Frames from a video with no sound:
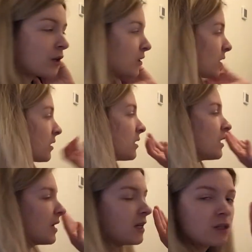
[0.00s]
Does
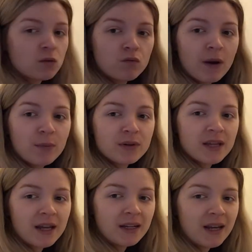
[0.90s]
this
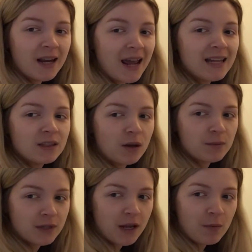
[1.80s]
represent an 8
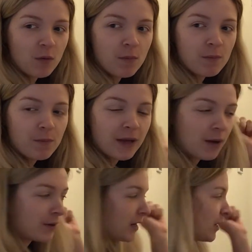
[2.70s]
times table
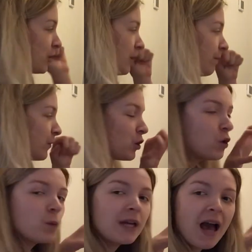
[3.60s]
calculation?
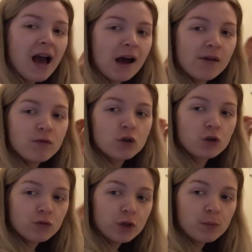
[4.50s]
Do we have
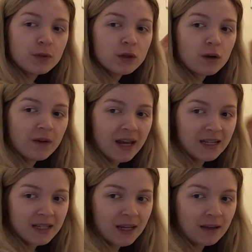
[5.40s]
groups of
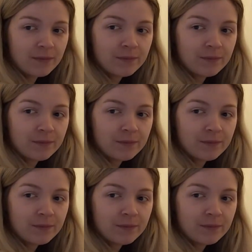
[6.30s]
8 here?